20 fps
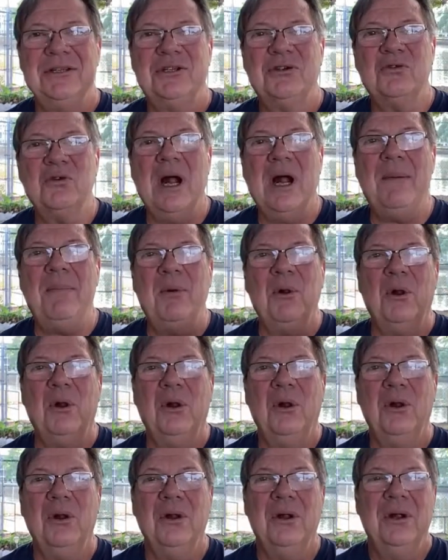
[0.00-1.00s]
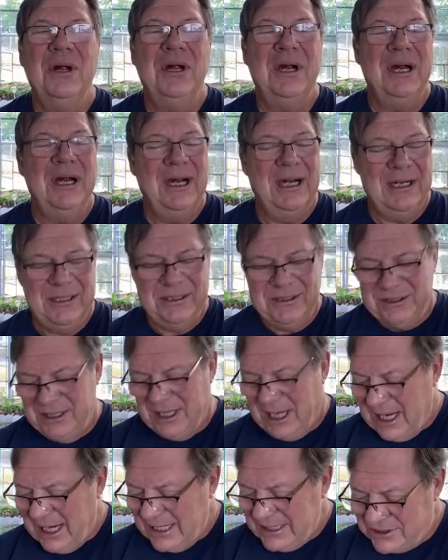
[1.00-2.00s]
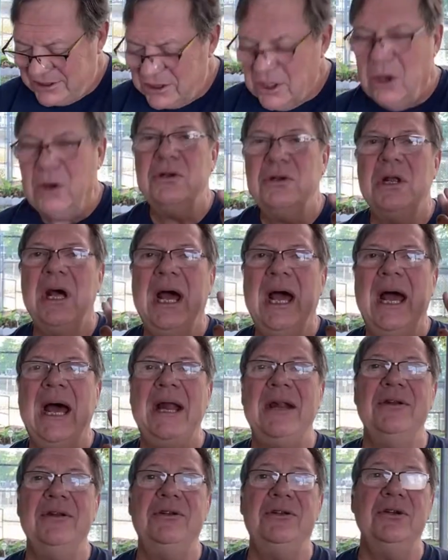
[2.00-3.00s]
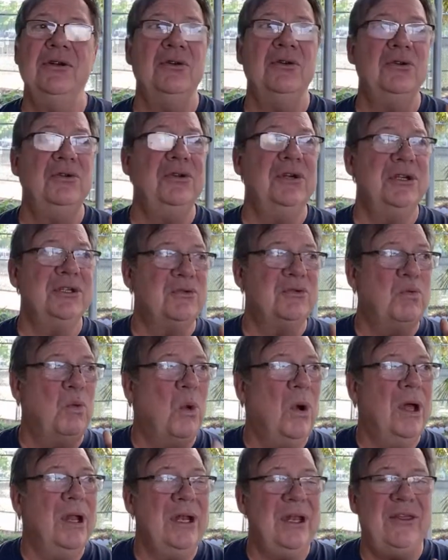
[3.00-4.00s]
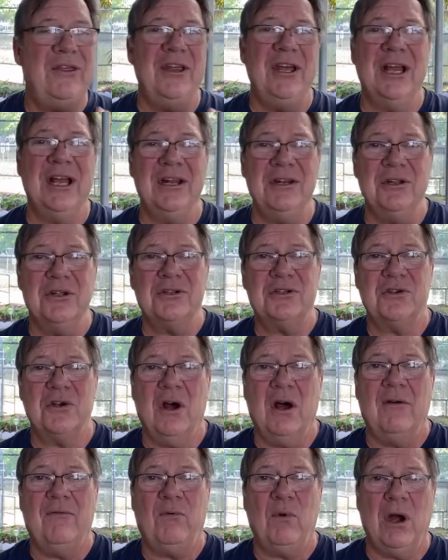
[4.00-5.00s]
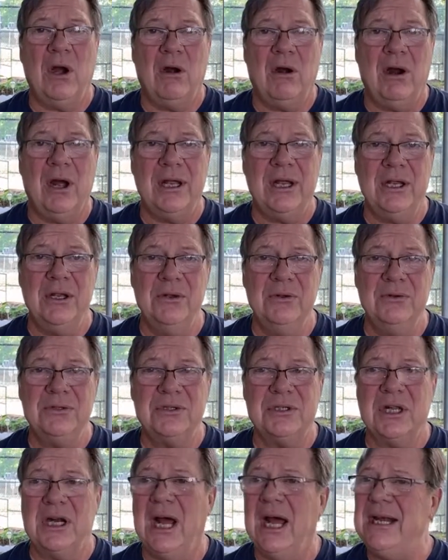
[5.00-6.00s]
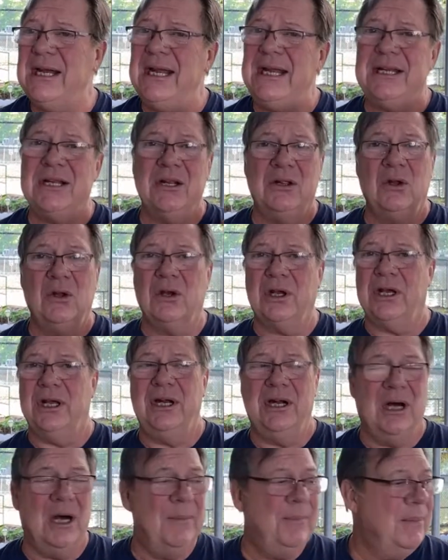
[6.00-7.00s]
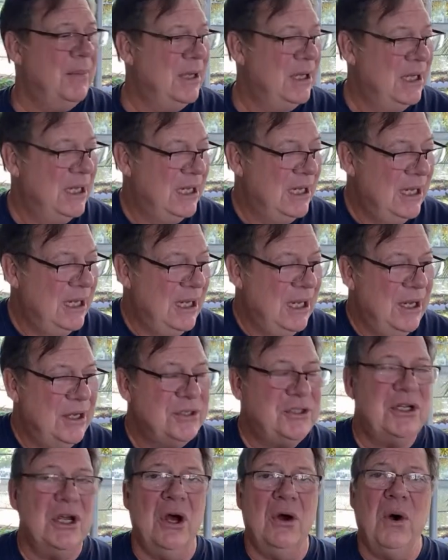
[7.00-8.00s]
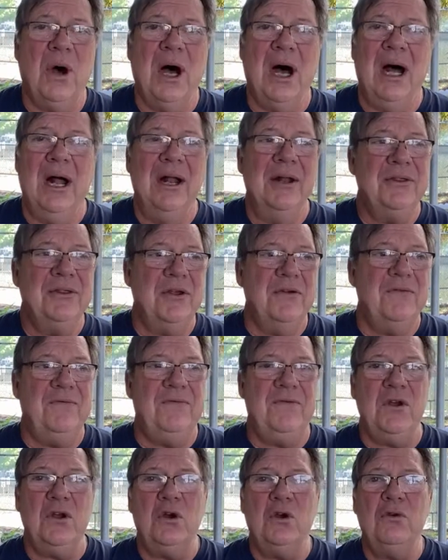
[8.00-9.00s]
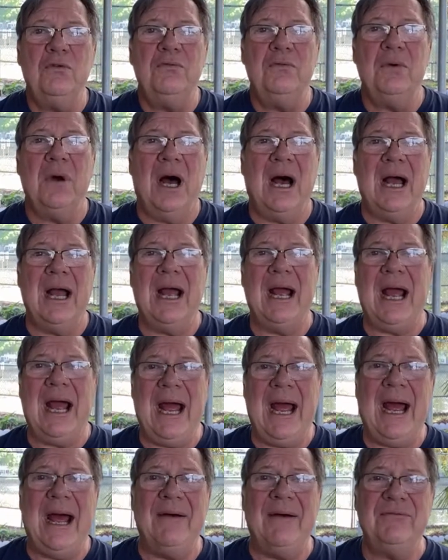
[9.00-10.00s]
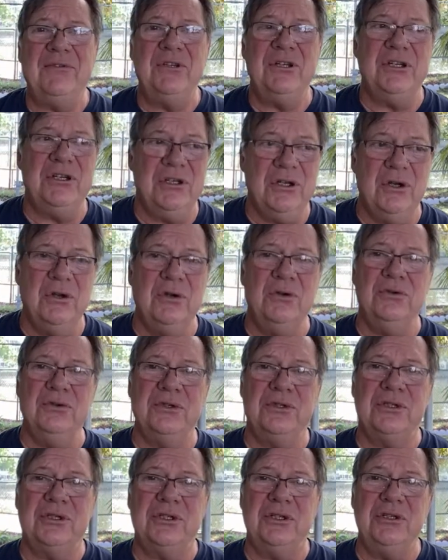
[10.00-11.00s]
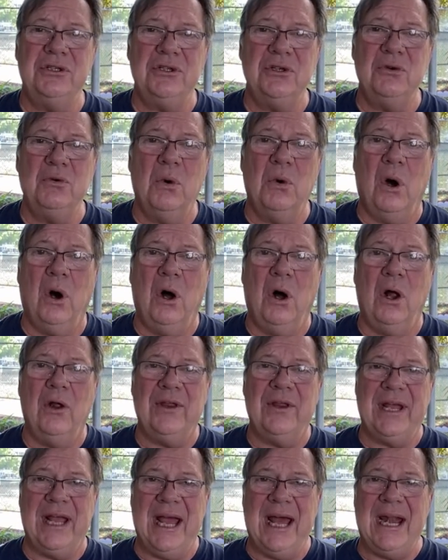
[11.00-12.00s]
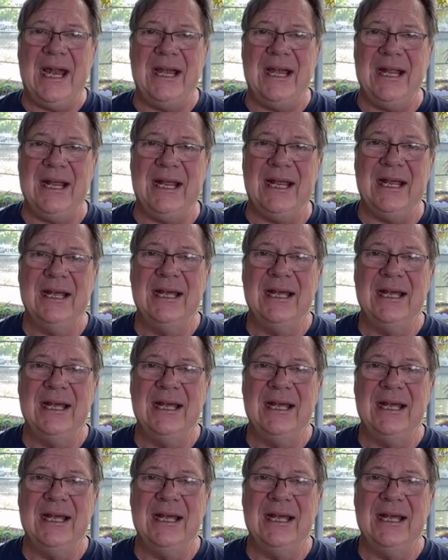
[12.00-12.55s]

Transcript: trouble, I don't know how to do this one thing in the software I use, and I need to look it up. So the view I have to use to do all the editing